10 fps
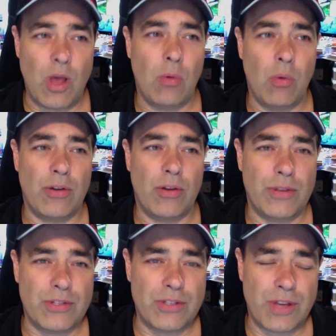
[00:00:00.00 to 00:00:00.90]
Wellworth
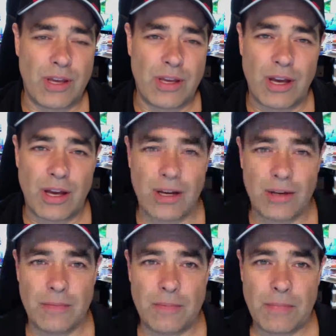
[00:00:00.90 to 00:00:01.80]
is a,
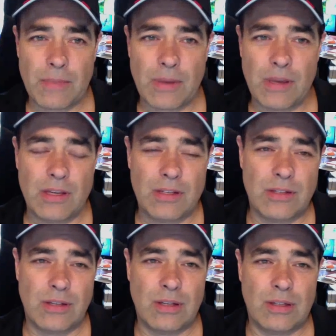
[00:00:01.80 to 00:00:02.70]
uh,
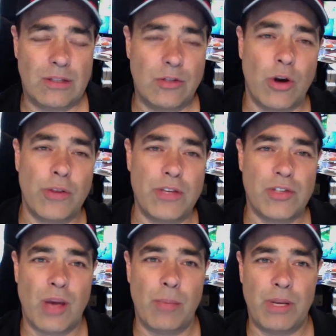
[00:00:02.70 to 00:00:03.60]
is a
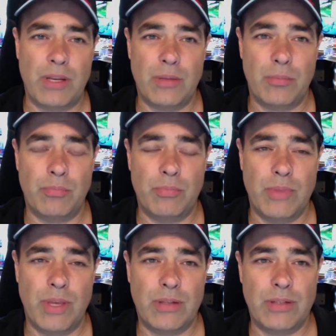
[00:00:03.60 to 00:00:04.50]
Northeast company that,
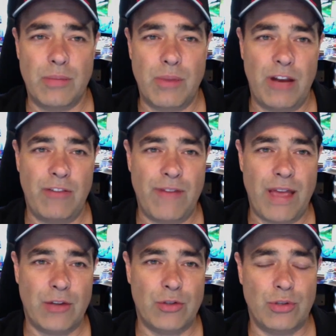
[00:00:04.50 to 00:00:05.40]
that uh,
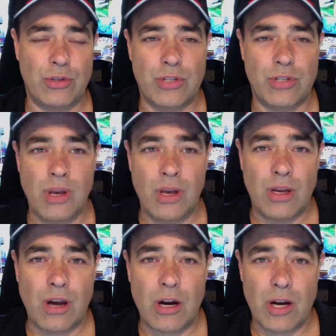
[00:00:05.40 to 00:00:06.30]
manufactures
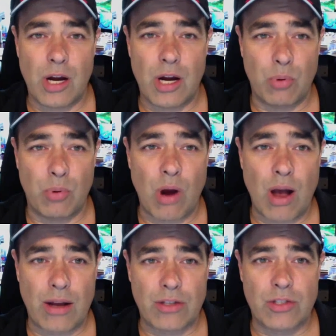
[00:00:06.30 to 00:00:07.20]
car care
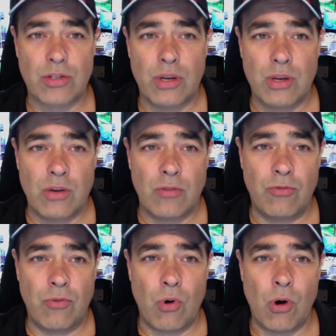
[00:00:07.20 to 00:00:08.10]
products
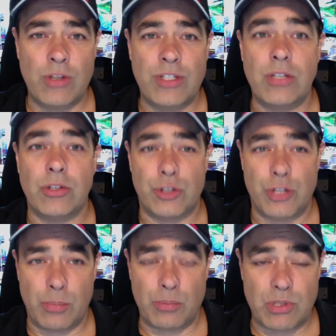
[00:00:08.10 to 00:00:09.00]
for
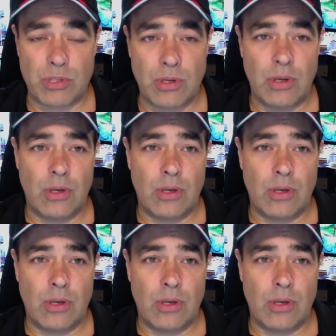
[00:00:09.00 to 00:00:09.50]
dealerships.